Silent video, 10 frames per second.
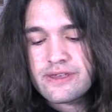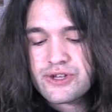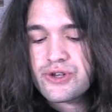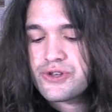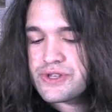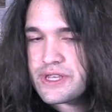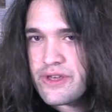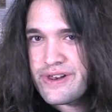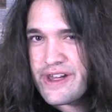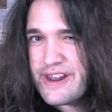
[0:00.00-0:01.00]
Should you
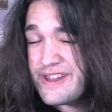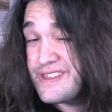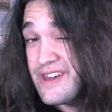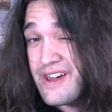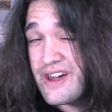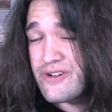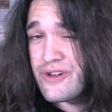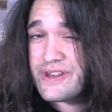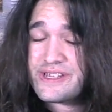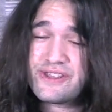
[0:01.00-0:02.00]
sell the nine eighty T I? I don't
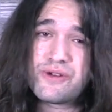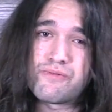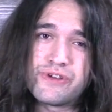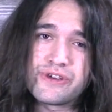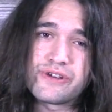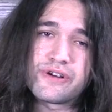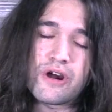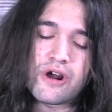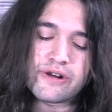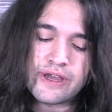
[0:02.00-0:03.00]
know. That's still a really good
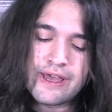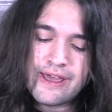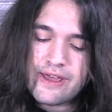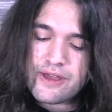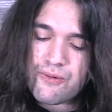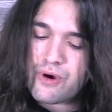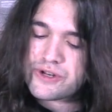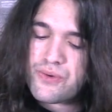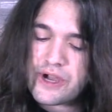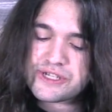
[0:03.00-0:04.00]
card.
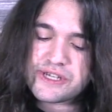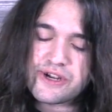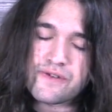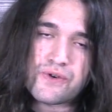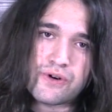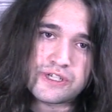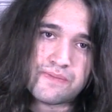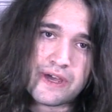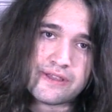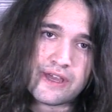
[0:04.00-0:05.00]
One question here, of course,
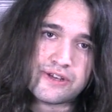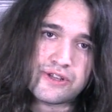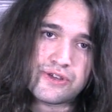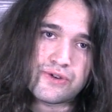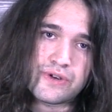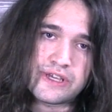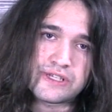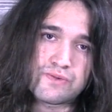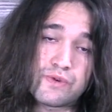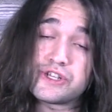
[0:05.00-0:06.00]
to pay attention to
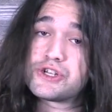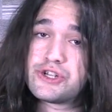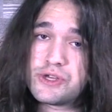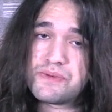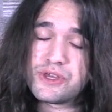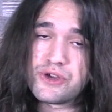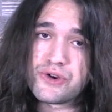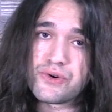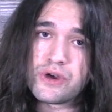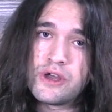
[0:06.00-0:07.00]
is which G P
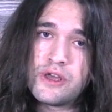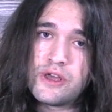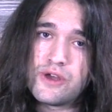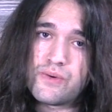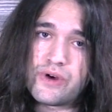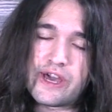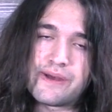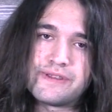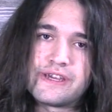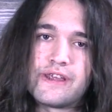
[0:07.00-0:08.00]
U will A
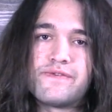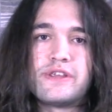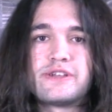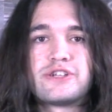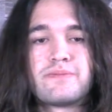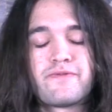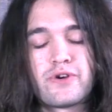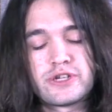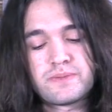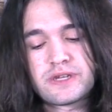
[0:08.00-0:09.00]
M D and NVIDIA ship
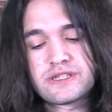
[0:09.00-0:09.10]
first?